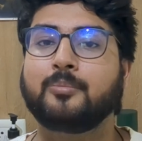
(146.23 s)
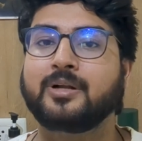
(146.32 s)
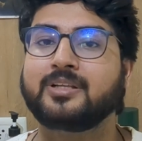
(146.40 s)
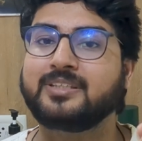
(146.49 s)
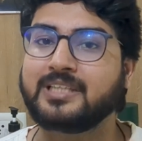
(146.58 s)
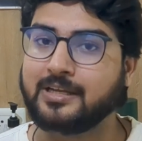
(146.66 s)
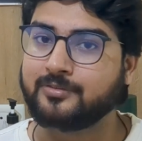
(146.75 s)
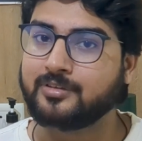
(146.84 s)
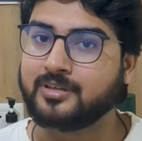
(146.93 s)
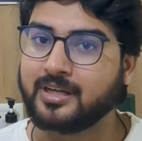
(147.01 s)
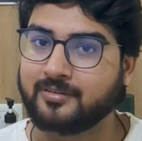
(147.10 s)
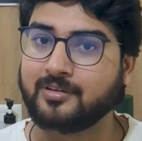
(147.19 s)
But
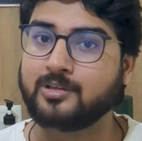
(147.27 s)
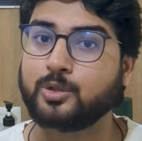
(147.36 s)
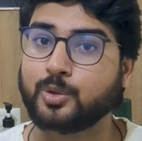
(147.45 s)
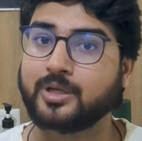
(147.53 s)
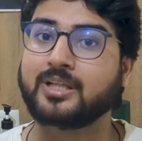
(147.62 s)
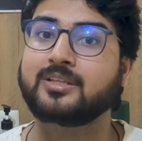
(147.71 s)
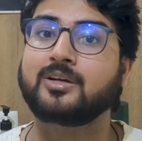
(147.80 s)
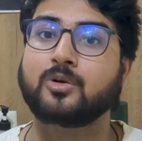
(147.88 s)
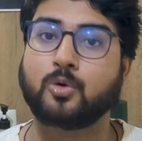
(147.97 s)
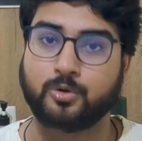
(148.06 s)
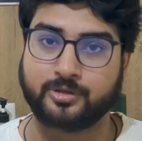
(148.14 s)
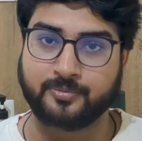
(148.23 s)
never ever look at the
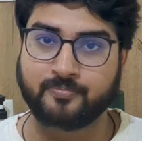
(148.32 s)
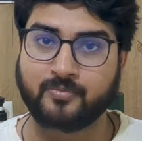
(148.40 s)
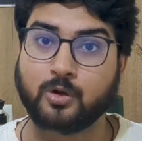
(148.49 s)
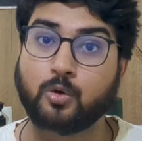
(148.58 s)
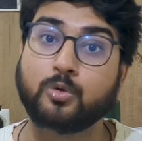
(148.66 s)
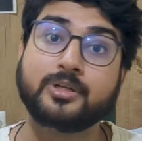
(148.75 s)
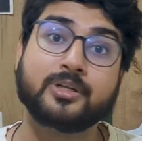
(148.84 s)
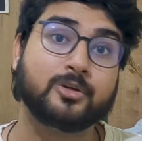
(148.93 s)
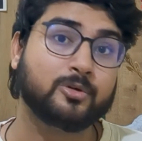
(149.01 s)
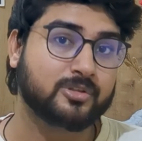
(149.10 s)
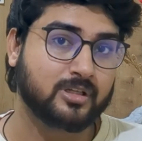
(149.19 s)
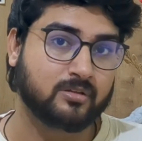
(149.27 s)
code. Code it
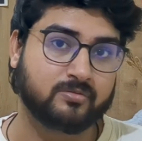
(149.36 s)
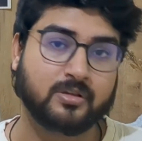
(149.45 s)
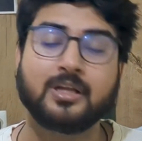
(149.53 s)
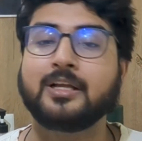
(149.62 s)
yourself.